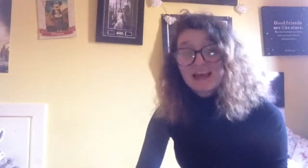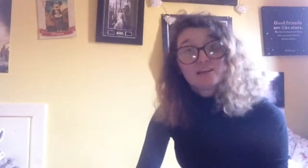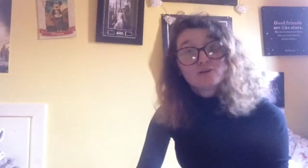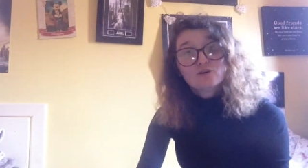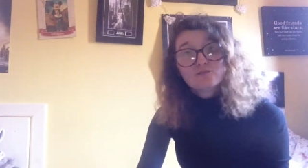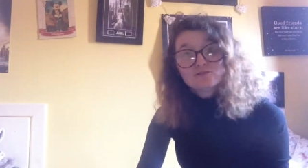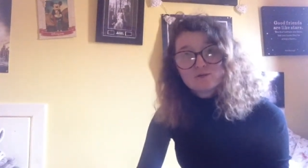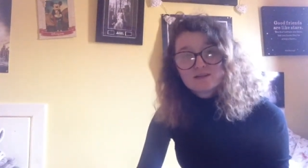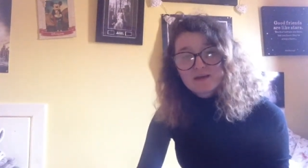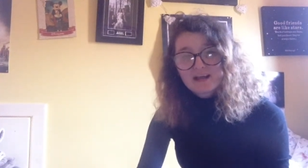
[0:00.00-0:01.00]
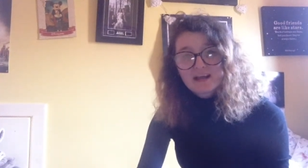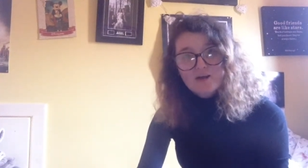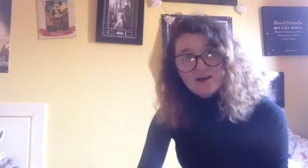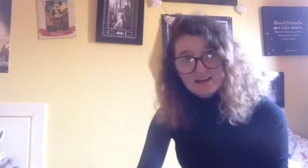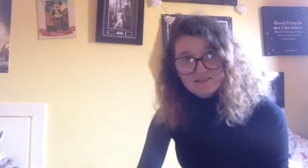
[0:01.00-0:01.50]
I don't know if Zoe's bringing
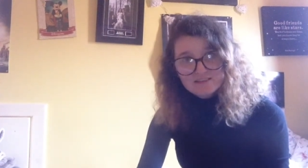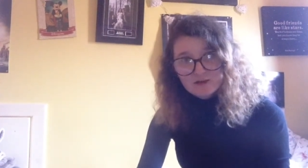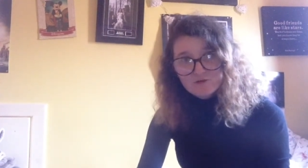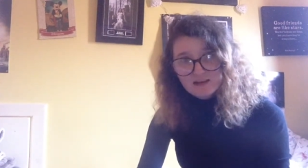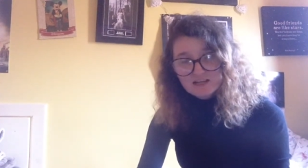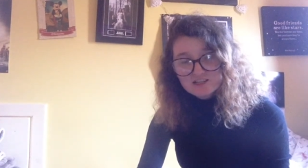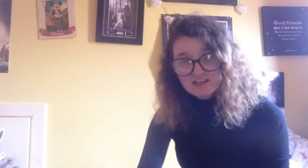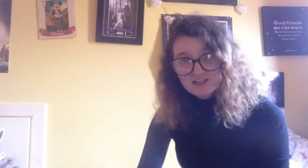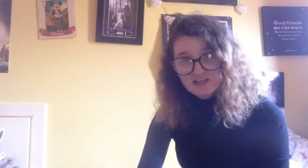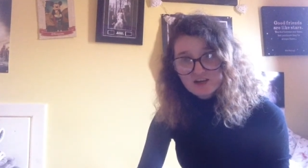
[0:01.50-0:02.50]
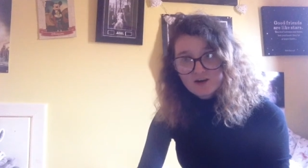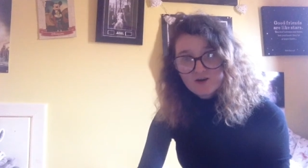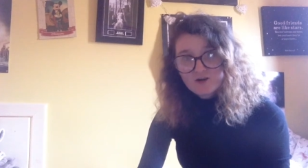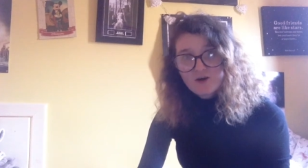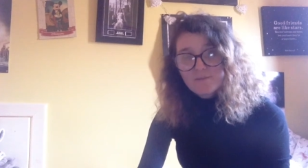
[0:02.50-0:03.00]
out a lifestyle range this year or
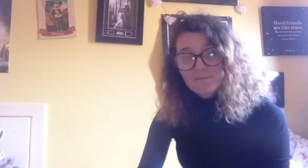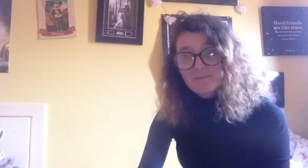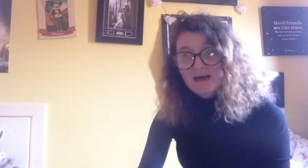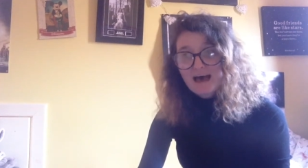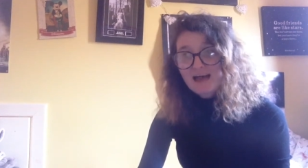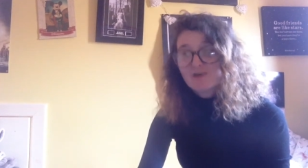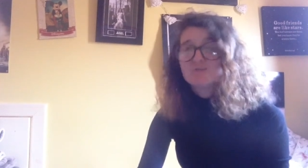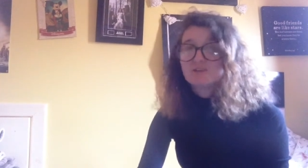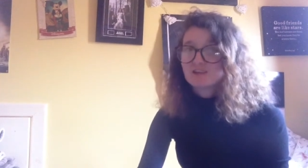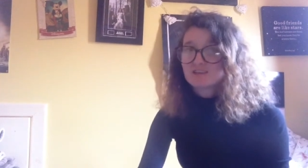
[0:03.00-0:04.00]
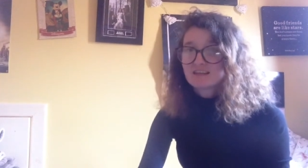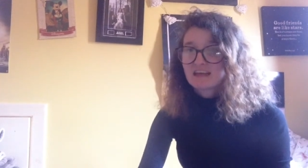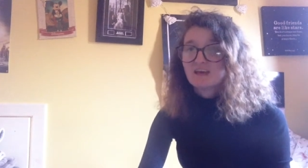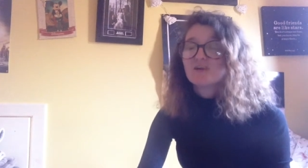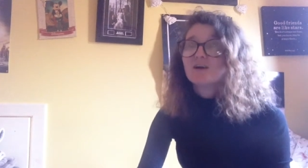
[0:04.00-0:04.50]
not, but I hope she does because
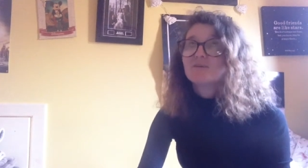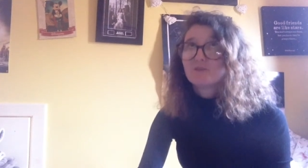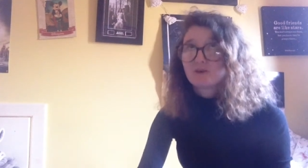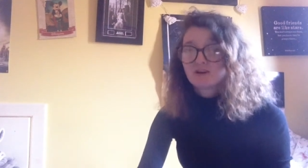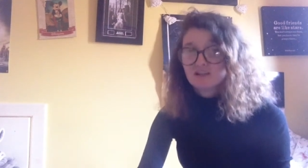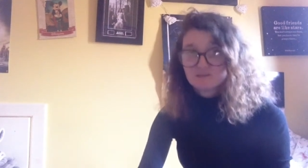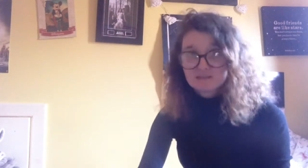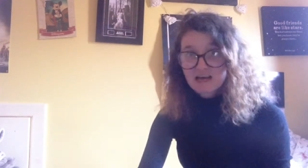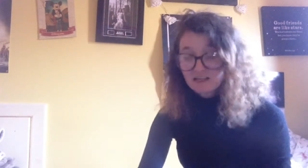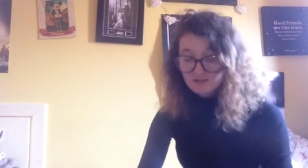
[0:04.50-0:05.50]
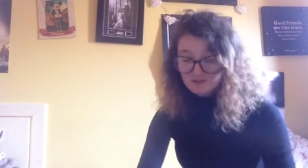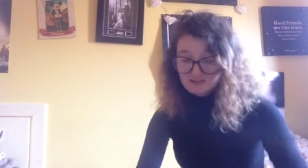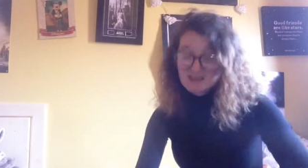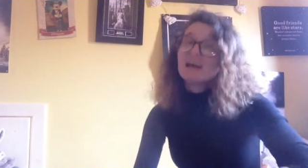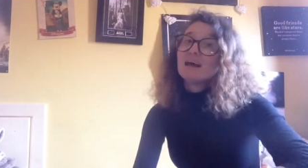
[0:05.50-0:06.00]
I love our Christmas
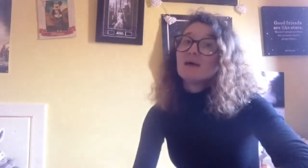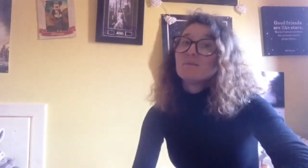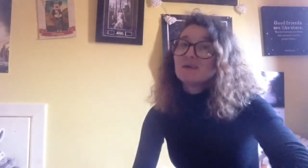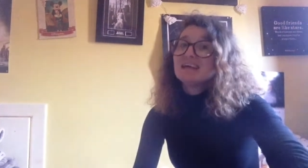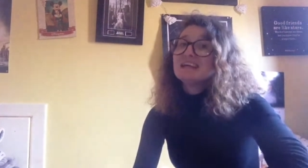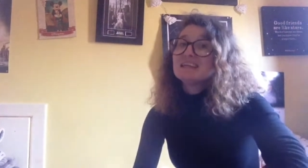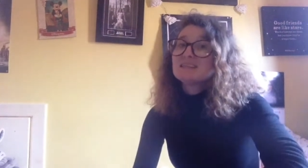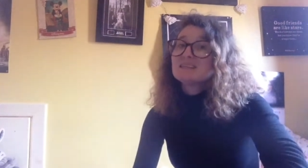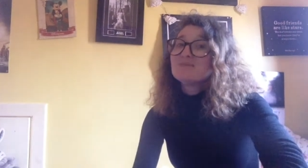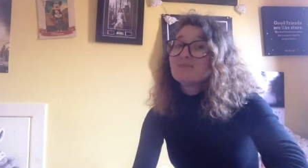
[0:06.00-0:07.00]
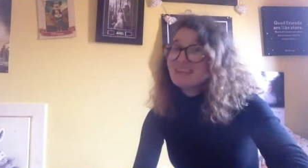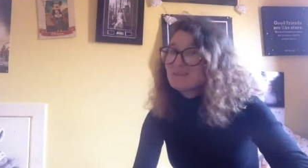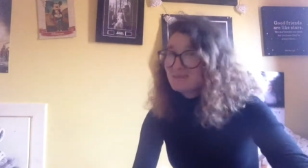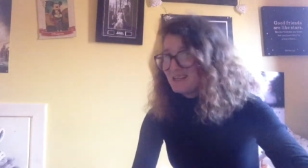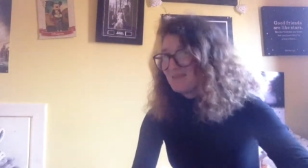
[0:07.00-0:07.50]
candles. Please, please,
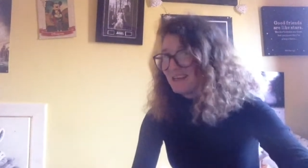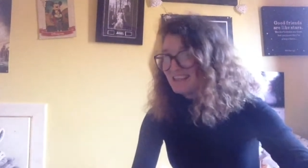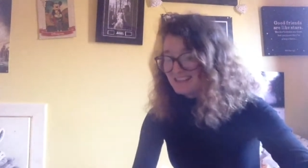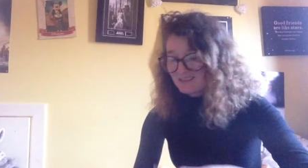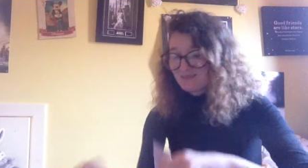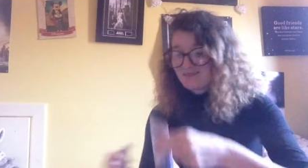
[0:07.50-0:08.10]
please, please.